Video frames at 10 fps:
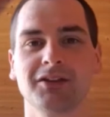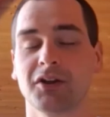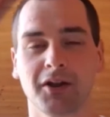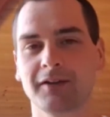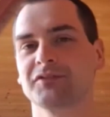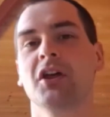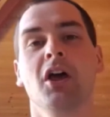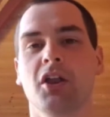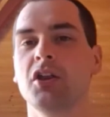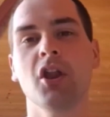You don't have to
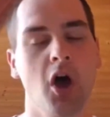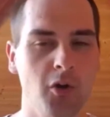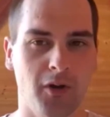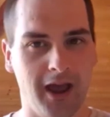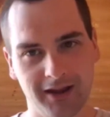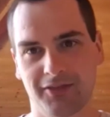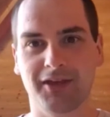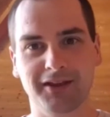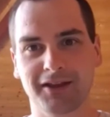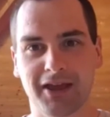know
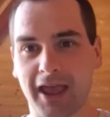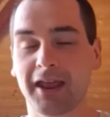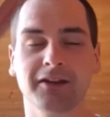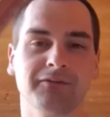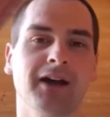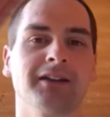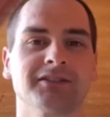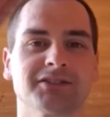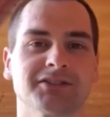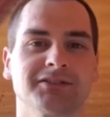anything in
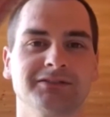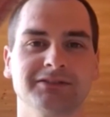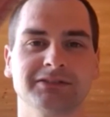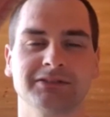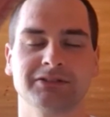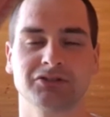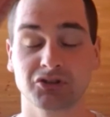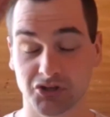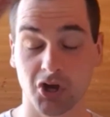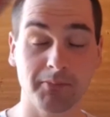advance.
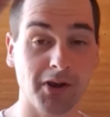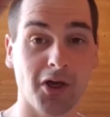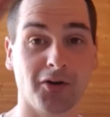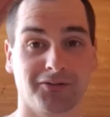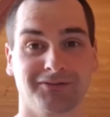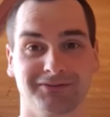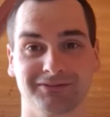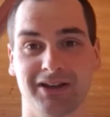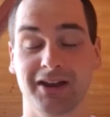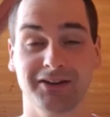Just come along
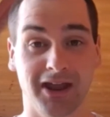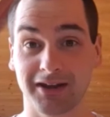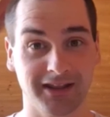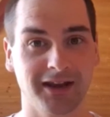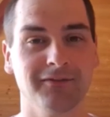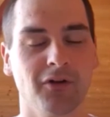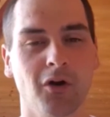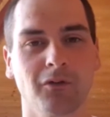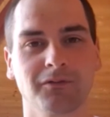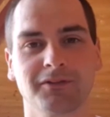and get
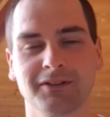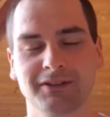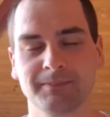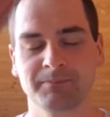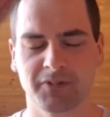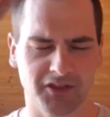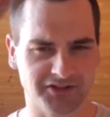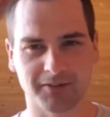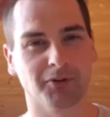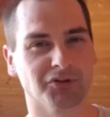involved. The
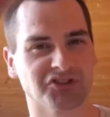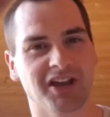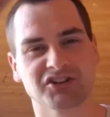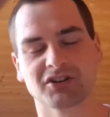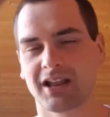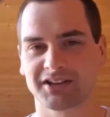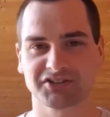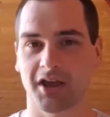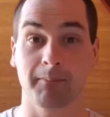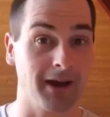typical session
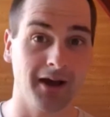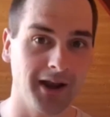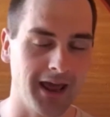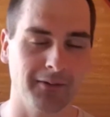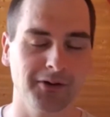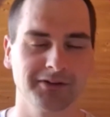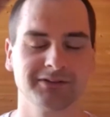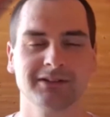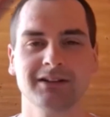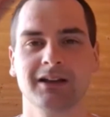lasts about an hour
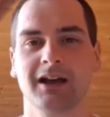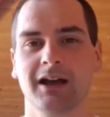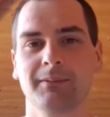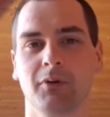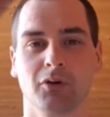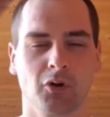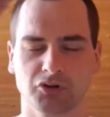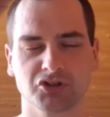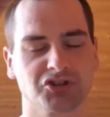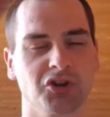or
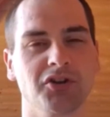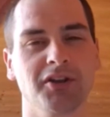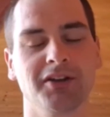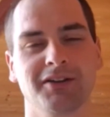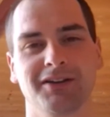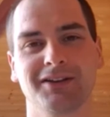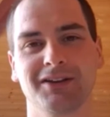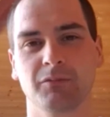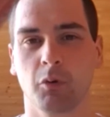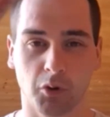just under.
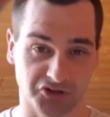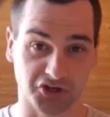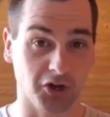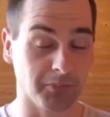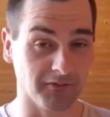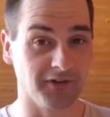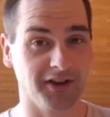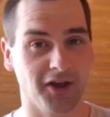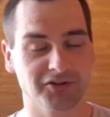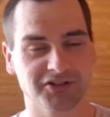We'll watch a couple of
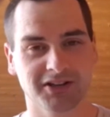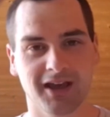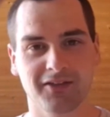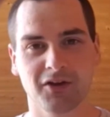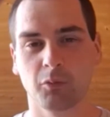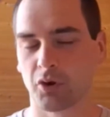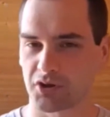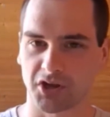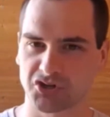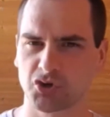videos together. We'll
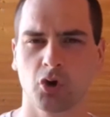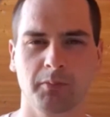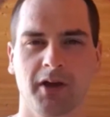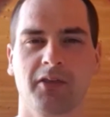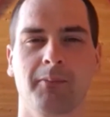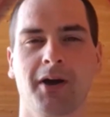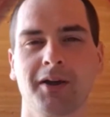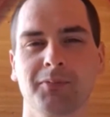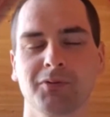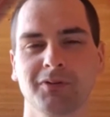look at a short bit of the
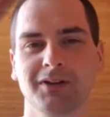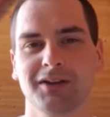Bible.